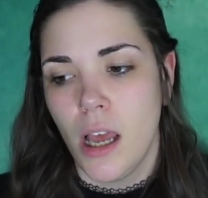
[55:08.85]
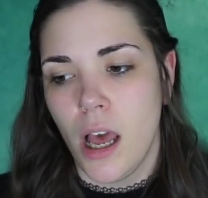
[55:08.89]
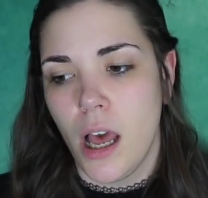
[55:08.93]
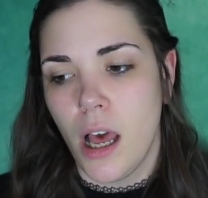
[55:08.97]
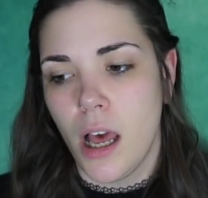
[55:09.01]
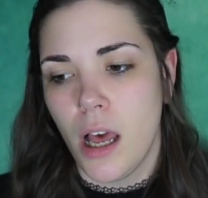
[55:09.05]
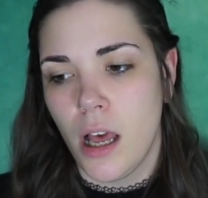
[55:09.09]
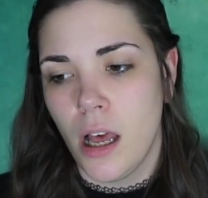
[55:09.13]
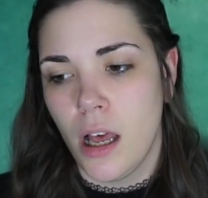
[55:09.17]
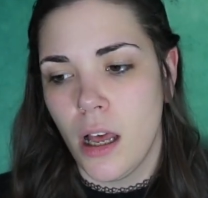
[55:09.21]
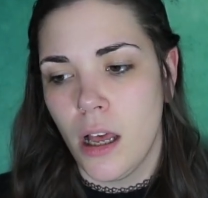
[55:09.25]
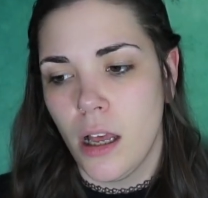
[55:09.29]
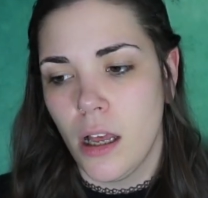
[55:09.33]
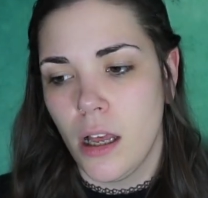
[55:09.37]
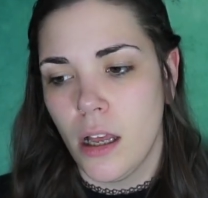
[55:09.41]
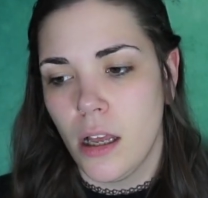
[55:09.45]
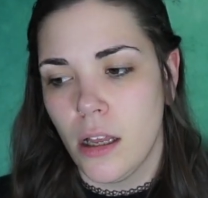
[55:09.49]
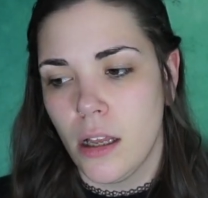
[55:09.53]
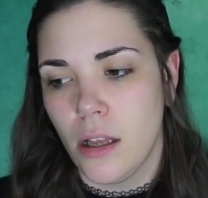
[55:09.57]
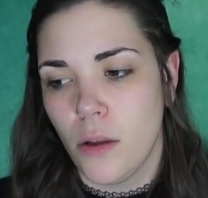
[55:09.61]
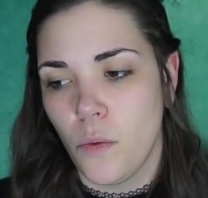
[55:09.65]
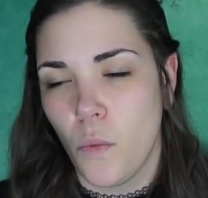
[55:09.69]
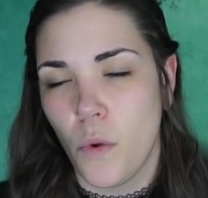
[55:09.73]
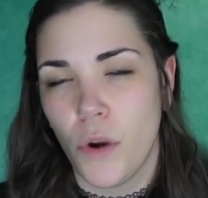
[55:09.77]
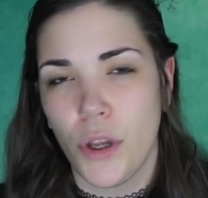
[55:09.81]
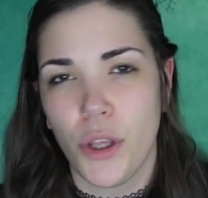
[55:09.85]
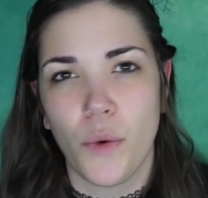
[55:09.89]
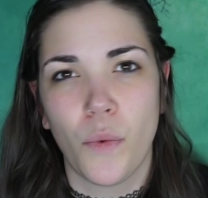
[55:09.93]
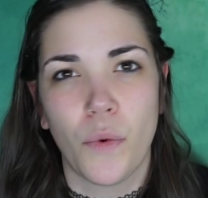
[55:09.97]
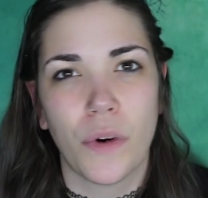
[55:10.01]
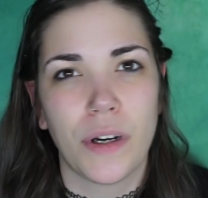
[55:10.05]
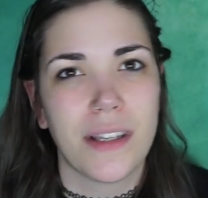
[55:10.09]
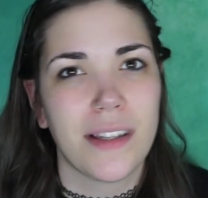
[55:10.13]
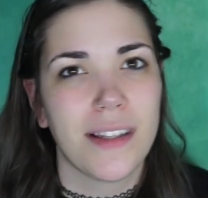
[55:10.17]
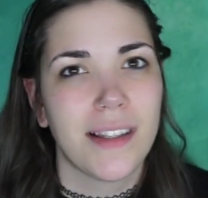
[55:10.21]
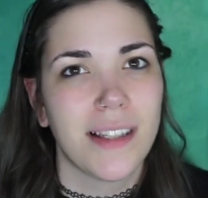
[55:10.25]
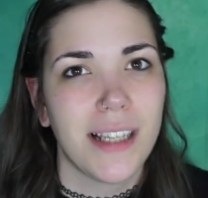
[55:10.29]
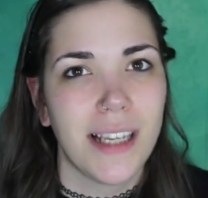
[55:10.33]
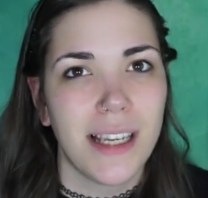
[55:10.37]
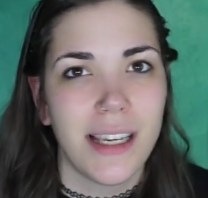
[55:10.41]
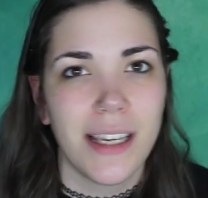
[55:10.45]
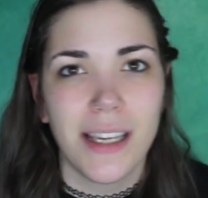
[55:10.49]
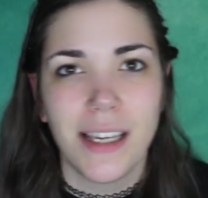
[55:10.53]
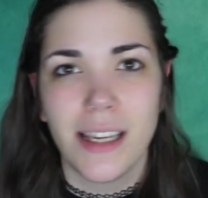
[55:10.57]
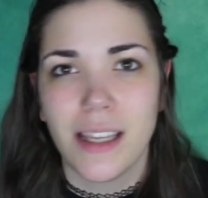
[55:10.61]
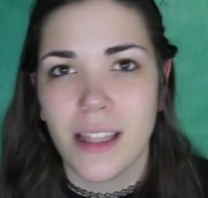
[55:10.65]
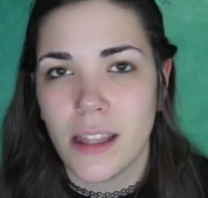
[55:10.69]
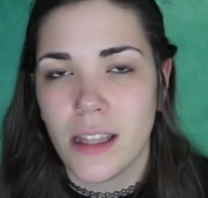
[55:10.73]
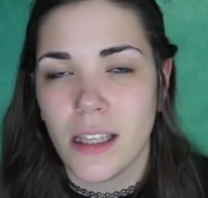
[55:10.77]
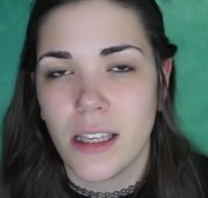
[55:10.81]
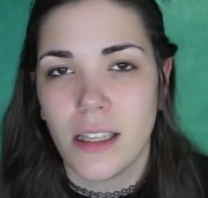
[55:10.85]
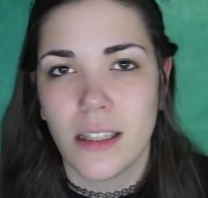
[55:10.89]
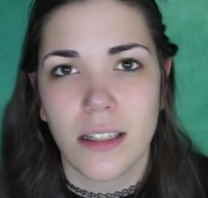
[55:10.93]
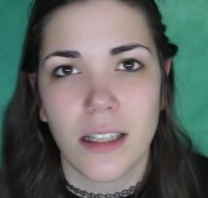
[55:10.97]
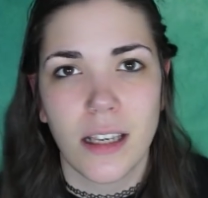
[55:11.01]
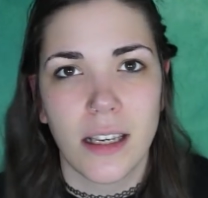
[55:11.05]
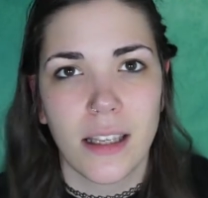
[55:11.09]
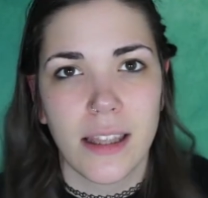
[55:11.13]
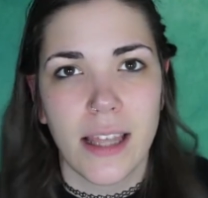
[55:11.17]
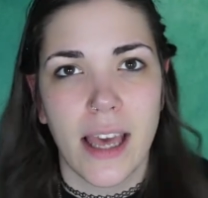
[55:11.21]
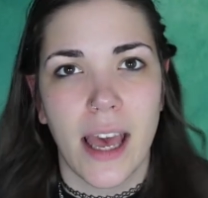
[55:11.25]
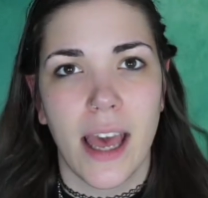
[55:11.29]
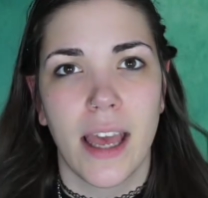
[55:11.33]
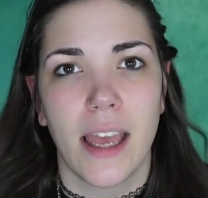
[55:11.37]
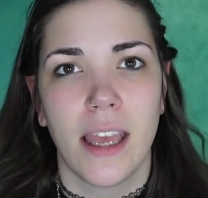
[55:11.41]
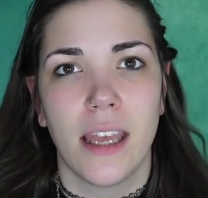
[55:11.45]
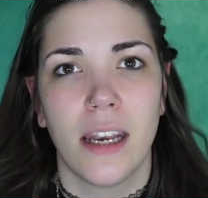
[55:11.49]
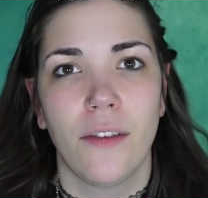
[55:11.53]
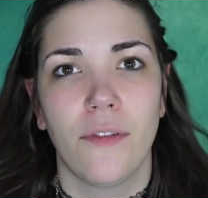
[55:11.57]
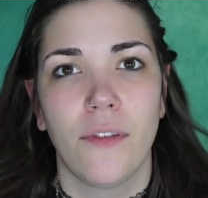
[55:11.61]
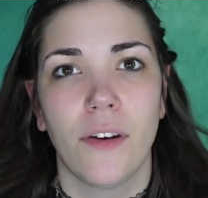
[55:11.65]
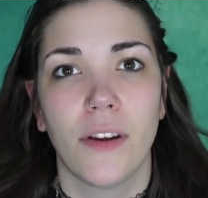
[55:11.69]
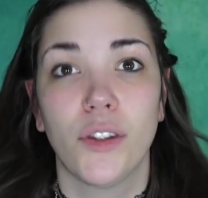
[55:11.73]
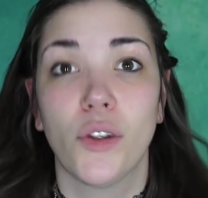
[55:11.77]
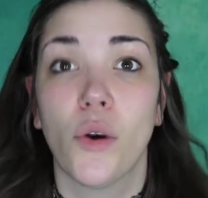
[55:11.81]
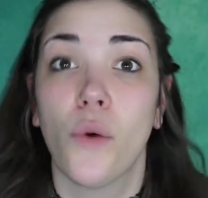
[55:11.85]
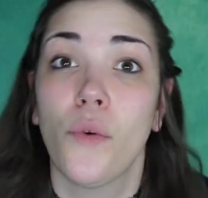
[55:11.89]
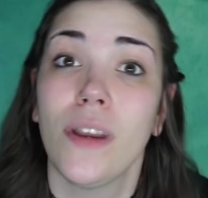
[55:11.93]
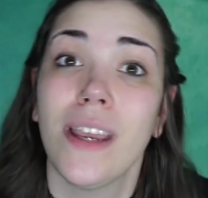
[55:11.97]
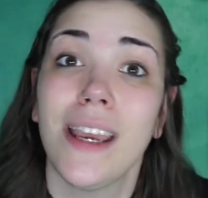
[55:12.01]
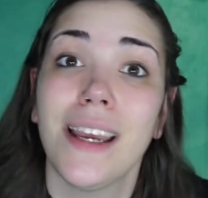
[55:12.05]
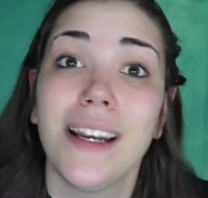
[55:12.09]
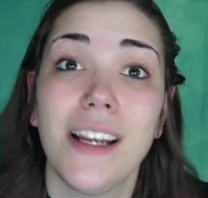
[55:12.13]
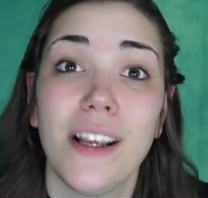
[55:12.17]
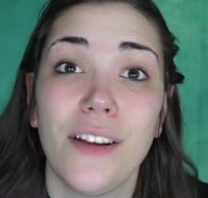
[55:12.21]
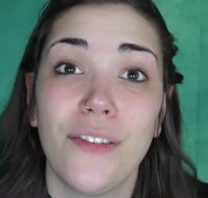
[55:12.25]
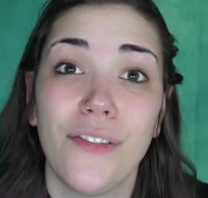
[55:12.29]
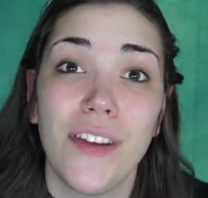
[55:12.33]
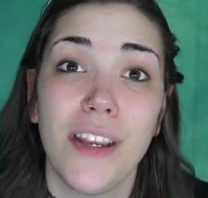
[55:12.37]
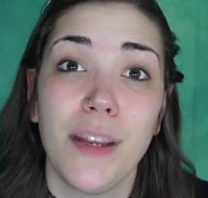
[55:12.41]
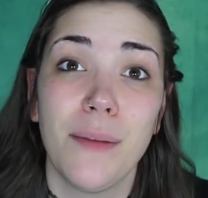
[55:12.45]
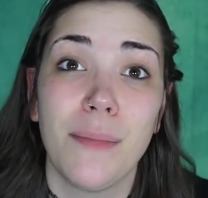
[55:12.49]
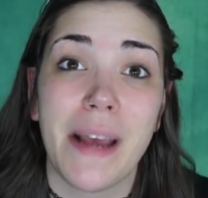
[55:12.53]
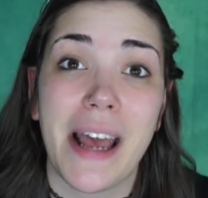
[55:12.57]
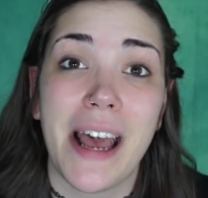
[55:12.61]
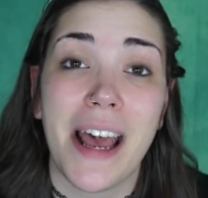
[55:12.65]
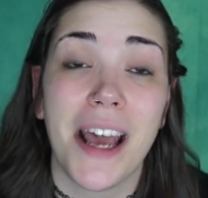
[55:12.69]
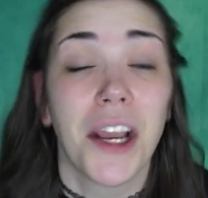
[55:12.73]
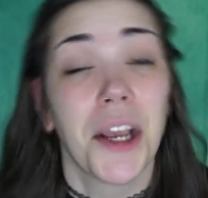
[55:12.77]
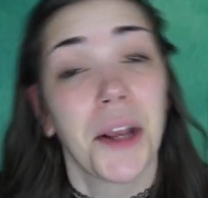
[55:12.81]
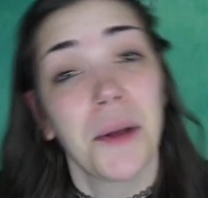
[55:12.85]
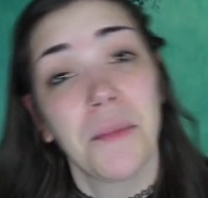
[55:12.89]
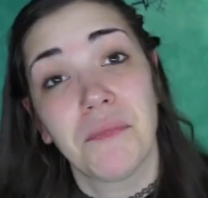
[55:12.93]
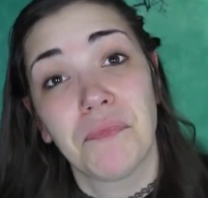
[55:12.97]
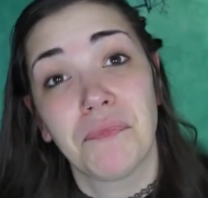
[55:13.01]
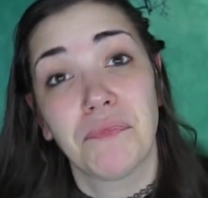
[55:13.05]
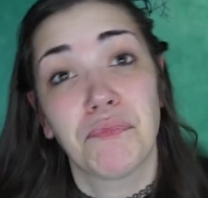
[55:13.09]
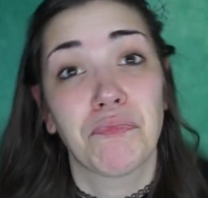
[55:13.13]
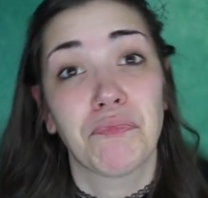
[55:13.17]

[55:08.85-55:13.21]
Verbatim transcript: uh, what you want to see and things like that. And if I don't get any feedback,